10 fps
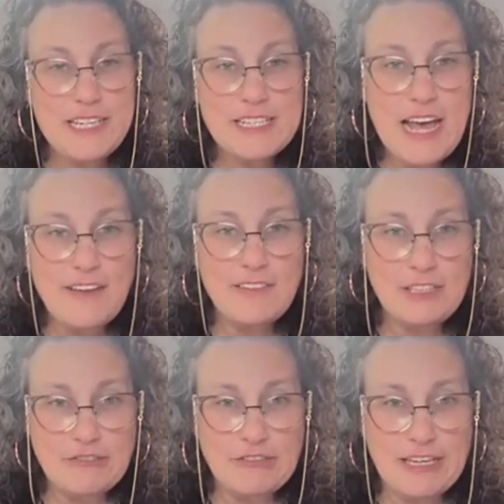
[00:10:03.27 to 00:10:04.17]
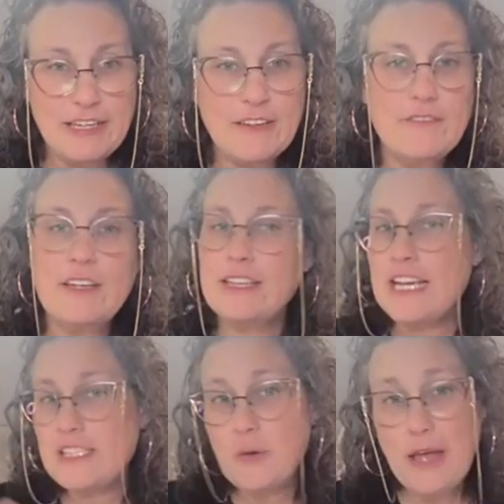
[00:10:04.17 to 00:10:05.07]
it does have a little give.
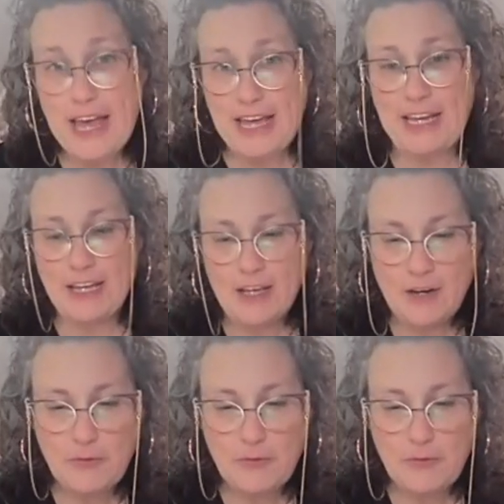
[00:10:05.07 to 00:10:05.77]
That's okay.